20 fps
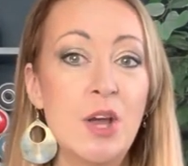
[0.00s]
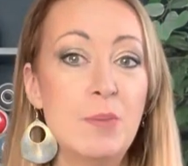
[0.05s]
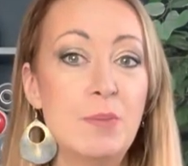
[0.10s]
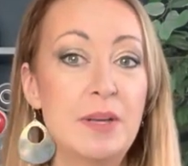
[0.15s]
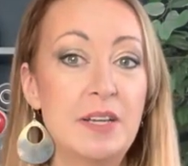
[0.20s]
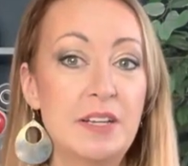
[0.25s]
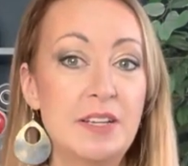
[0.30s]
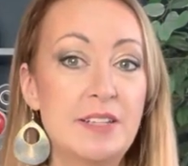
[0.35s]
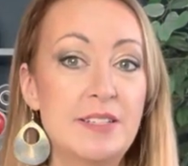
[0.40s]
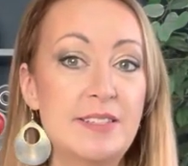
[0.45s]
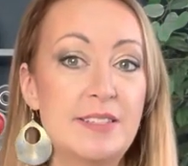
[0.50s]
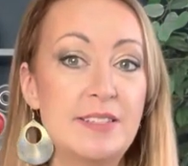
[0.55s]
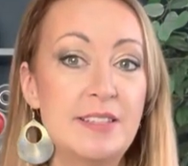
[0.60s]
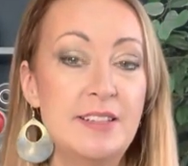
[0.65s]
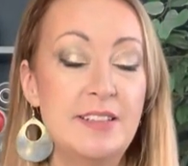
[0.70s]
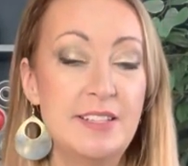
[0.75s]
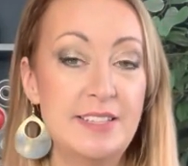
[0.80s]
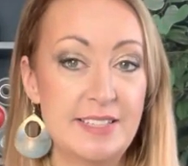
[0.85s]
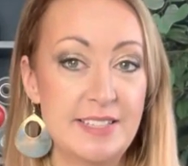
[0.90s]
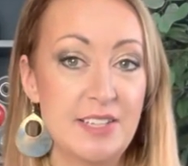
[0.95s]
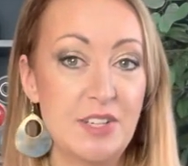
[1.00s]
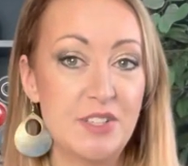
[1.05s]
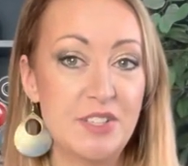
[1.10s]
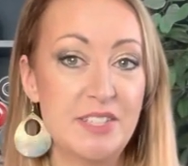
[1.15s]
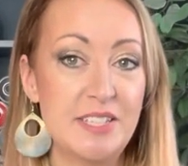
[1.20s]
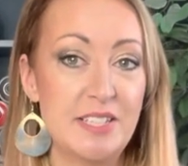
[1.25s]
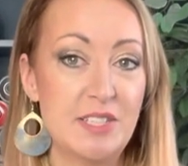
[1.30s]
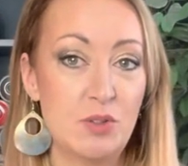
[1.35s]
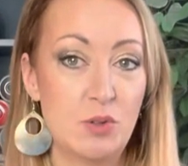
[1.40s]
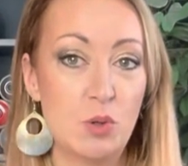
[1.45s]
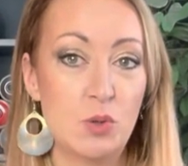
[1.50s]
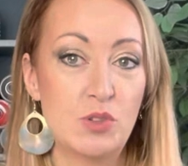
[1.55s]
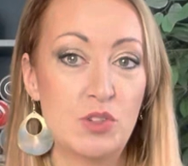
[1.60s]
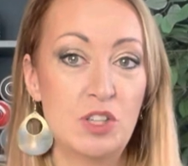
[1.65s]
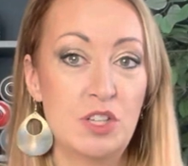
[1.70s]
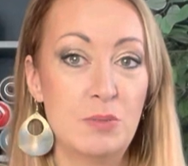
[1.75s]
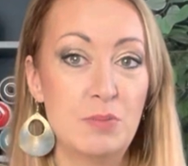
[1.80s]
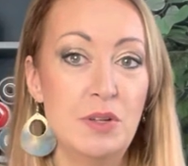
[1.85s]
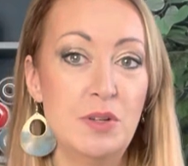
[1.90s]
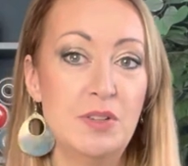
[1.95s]
because the CIC is of course a
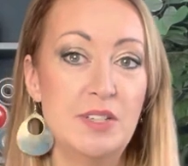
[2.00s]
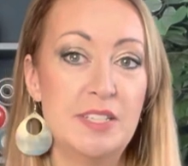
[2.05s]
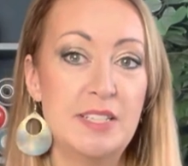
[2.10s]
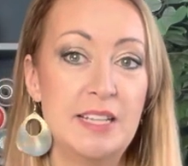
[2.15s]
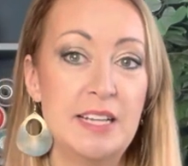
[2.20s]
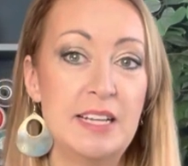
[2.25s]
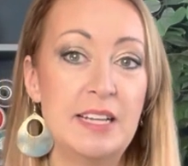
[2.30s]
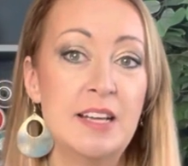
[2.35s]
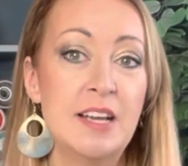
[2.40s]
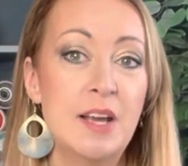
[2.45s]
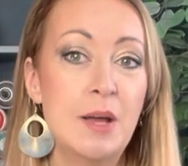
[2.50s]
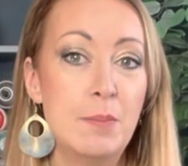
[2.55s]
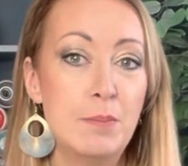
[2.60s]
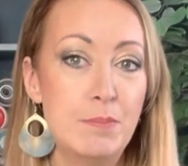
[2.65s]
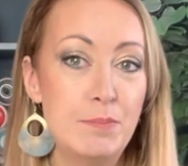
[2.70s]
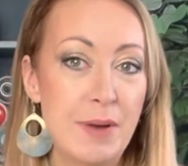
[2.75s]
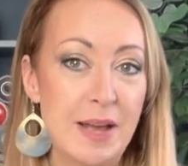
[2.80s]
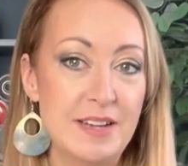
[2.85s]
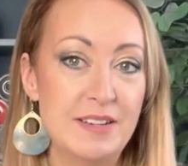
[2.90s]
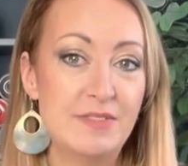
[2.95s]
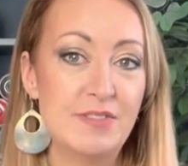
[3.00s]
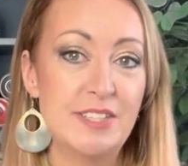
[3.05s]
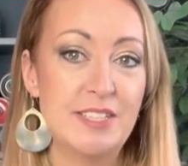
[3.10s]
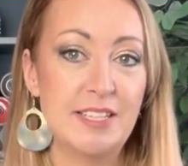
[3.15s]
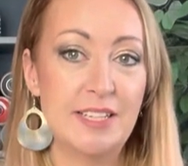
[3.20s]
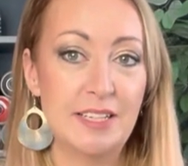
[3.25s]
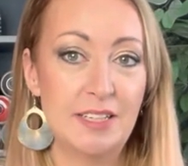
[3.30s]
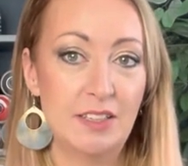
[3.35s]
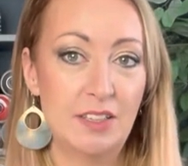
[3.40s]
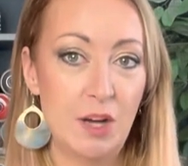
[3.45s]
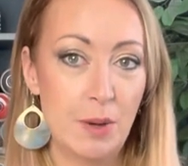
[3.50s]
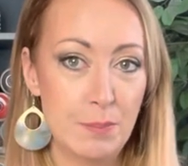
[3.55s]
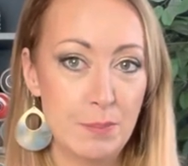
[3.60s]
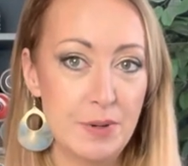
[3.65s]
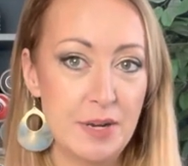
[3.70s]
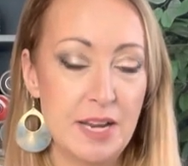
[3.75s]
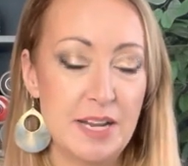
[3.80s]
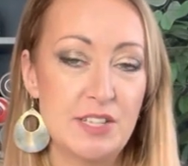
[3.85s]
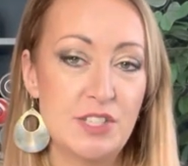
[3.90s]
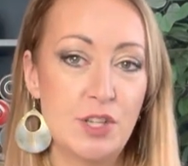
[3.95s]
community benefiting
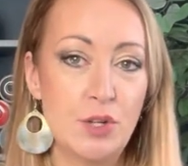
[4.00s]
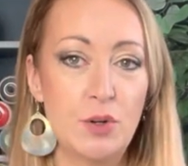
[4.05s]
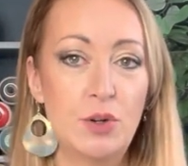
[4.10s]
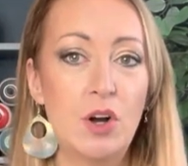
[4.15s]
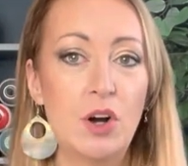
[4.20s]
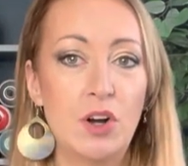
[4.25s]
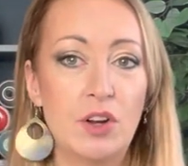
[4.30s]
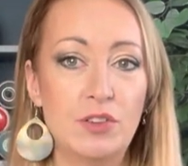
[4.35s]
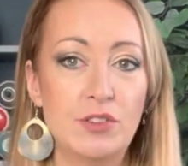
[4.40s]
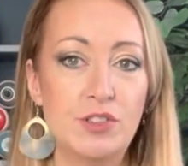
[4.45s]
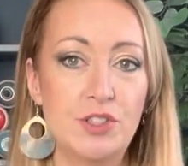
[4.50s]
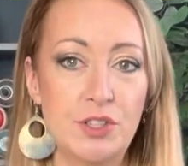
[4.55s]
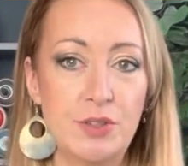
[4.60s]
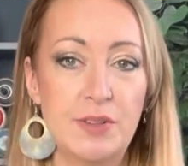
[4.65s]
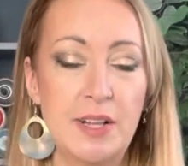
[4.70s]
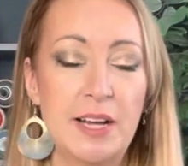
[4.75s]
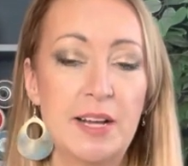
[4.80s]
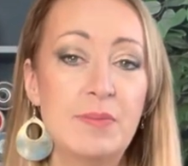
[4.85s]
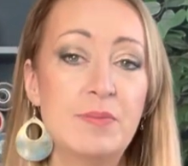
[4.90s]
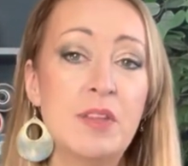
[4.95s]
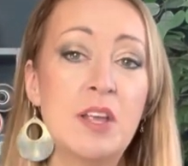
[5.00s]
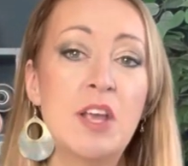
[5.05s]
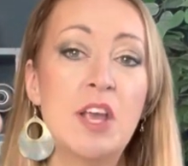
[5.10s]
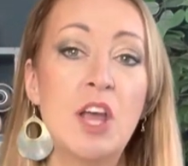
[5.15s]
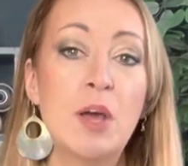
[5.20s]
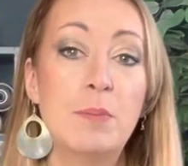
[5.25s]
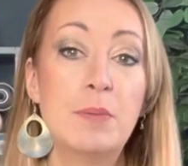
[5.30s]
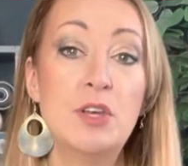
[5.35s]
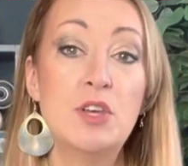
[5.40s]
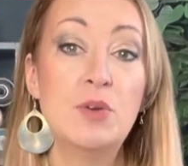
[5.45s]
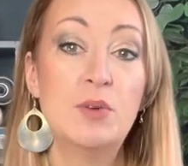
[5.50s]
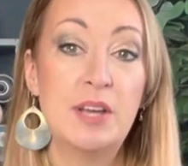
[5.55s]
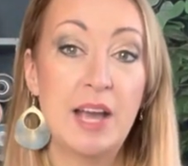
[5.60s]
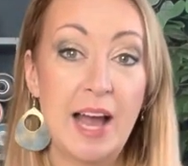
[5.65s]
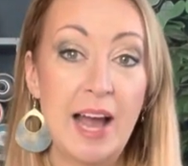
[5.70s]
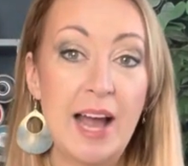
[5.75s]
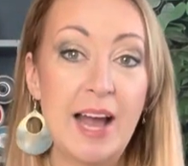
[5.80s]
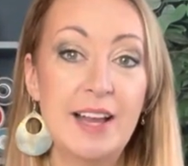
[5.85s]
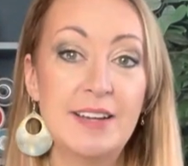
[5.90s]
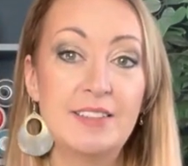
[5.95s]
company, so you can't do that. But you
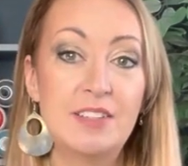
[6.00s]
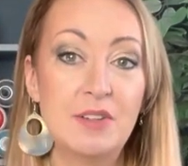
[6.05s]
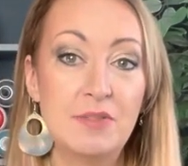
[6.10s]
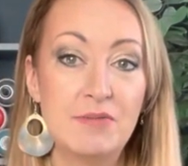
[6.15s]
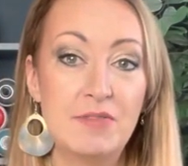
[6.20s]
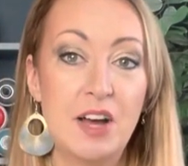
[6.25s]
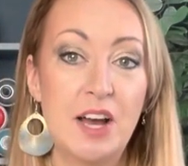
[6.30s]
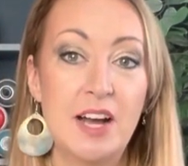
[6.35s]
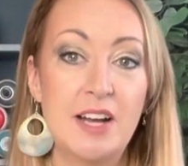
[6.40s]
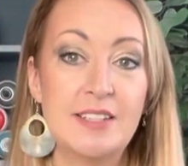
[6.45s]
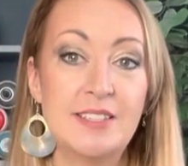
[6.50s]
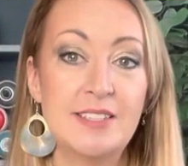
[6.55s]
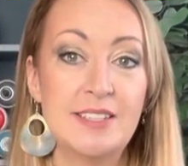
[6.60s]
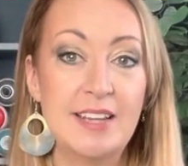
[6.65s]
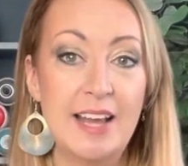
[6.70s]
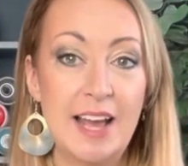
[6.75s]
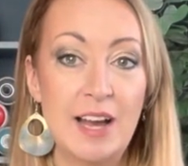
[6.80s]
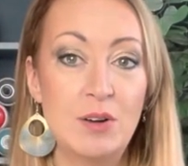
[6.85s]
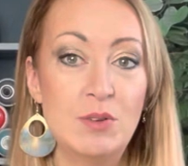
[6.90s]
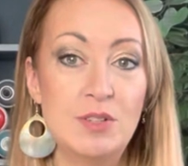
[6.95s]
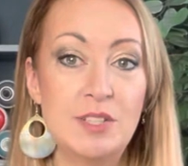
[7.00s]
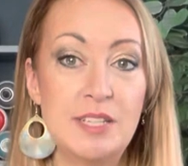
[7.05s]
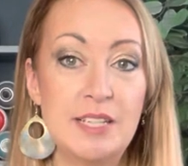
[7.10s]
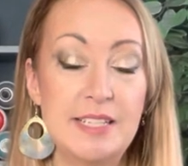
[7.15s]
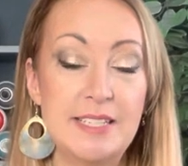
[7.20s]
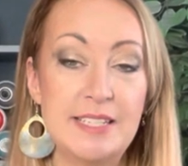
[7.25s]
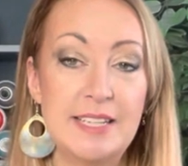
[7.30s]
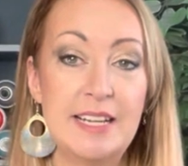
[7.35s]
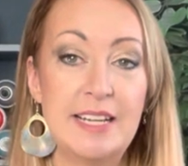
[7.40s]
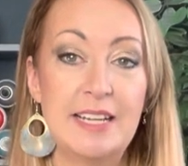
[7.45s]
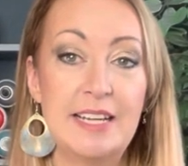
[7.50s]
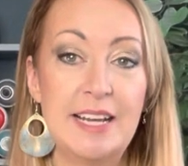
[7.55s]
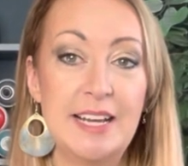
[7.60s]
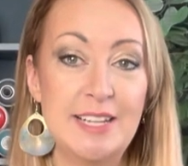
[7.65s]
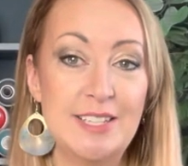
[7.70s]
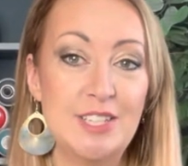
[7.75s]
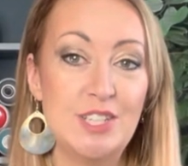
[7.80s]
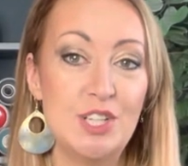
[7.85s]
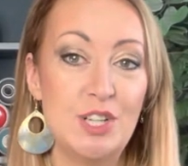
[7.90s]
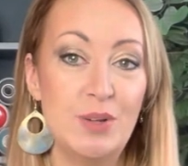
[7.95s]
can convert an LTD
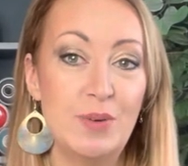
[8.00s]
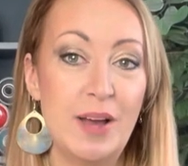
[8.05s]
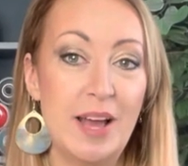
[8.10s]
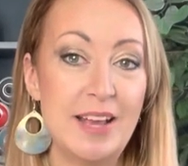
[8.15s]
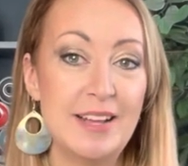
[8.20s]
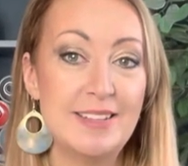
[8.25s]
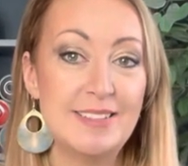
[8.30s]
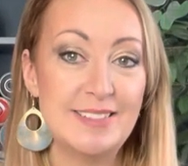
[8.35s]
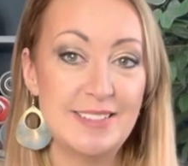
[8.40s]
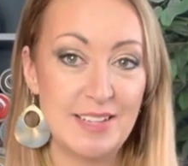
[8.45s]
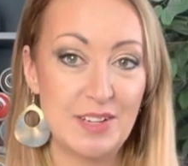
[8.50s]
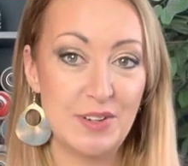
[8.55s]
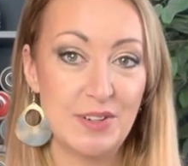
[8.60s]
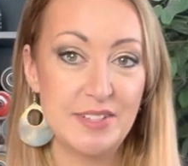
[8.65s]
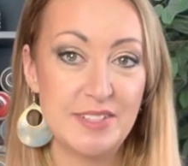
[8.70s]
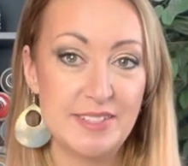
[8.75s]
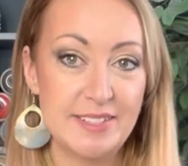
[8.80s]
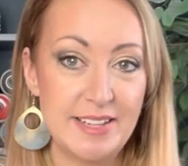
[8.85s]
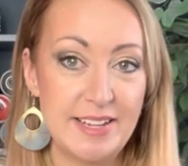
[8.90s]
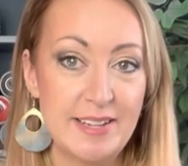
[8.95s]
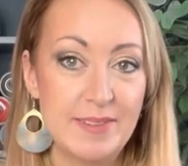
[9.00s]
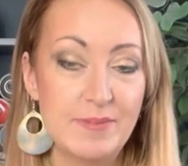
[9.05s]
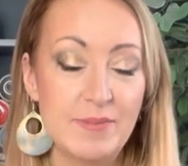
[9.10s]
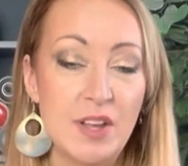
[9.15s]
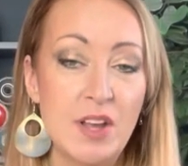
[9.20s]
into a CIC.